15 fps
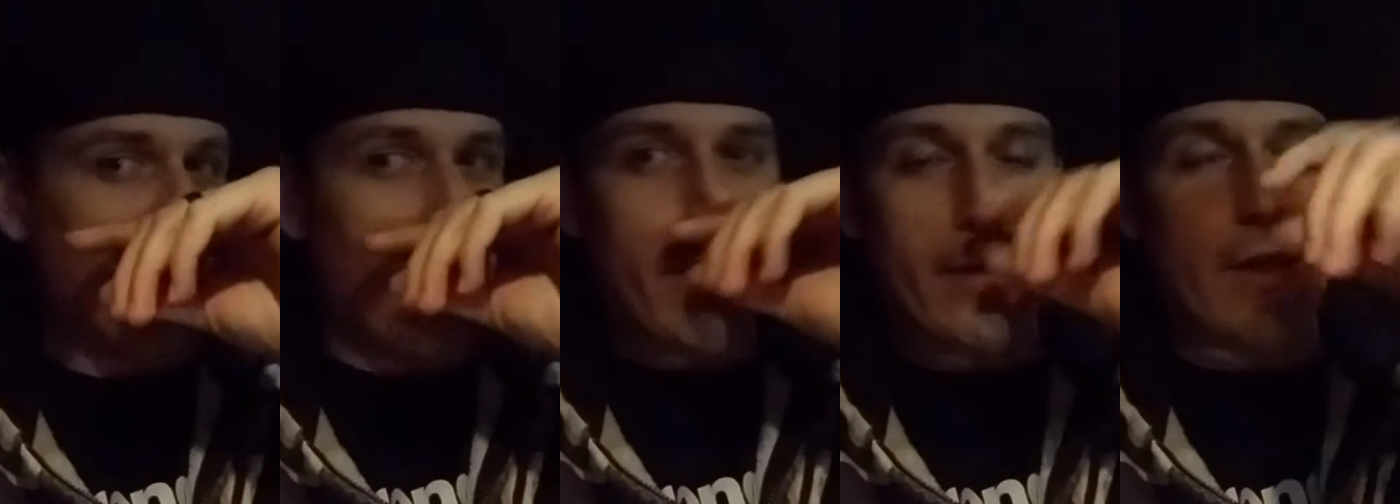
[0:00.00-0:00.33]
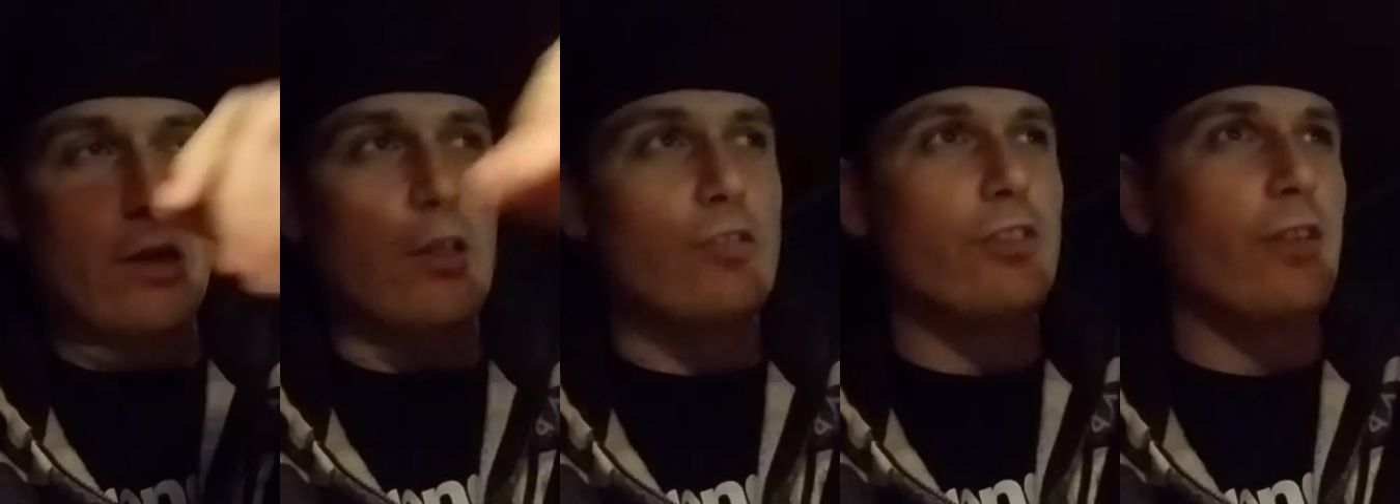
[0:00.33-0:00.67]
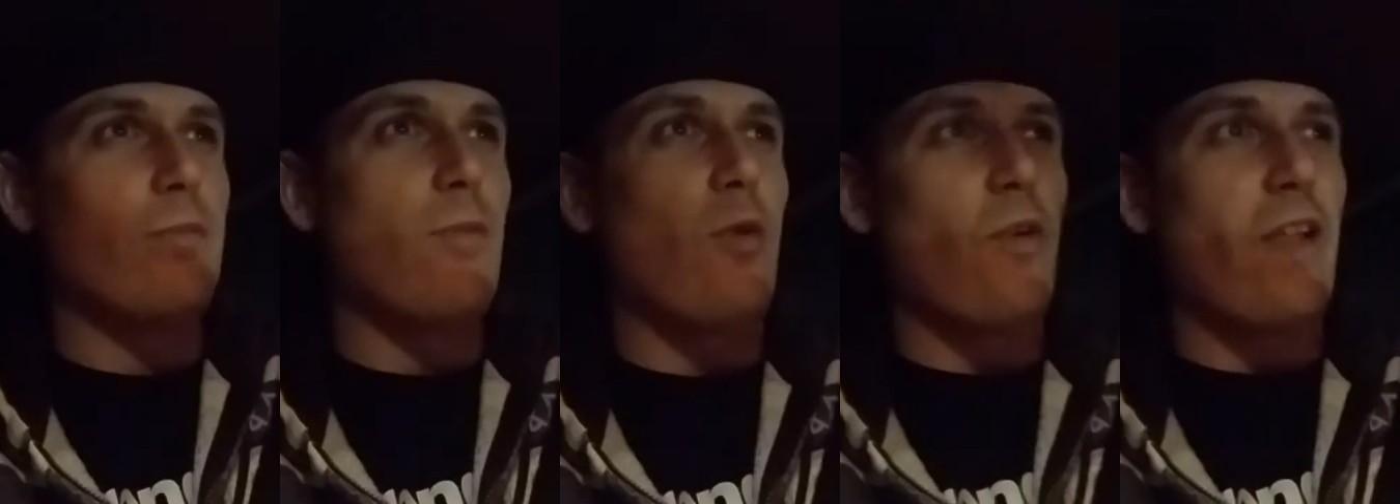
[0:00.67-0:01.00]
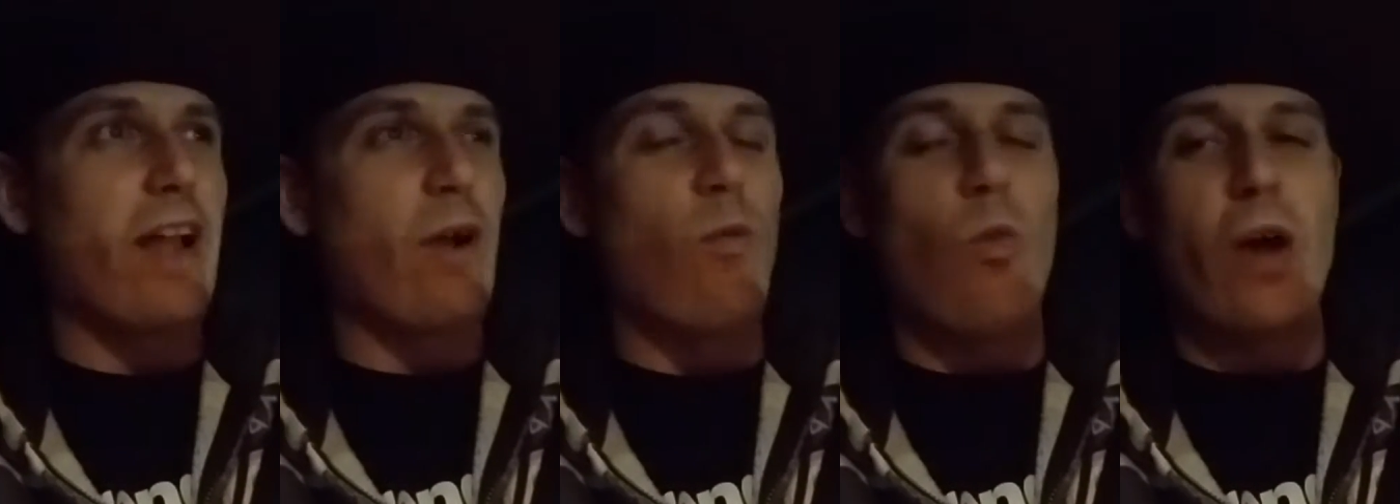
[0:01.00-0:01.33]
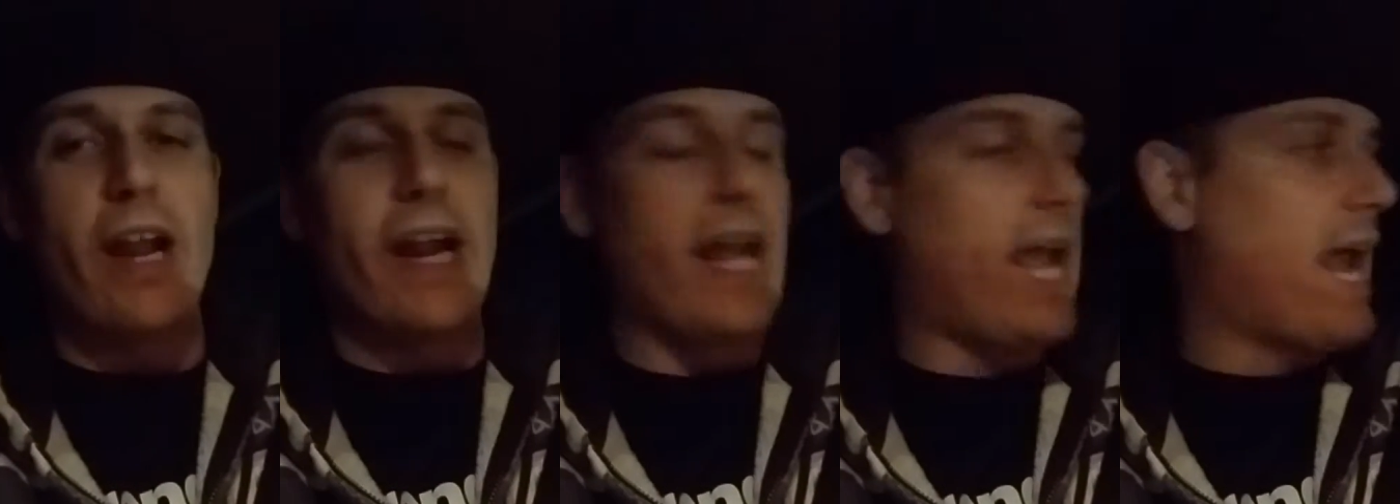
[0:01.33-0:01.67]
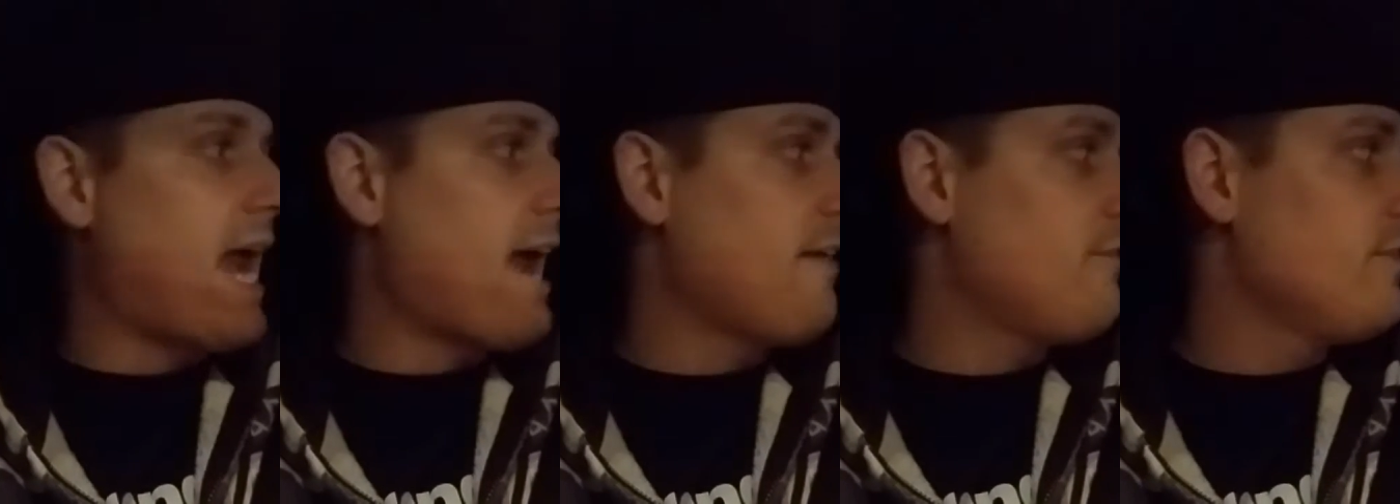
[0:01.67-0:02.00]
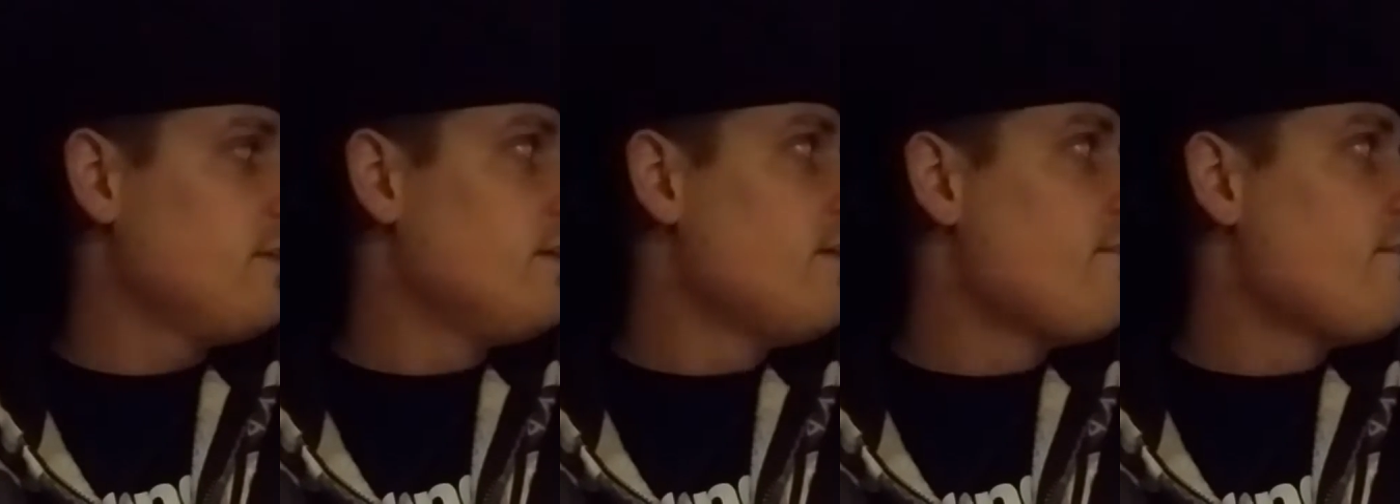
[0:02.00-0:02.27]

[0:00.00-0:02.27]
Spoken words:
probably closer to more like 1.5.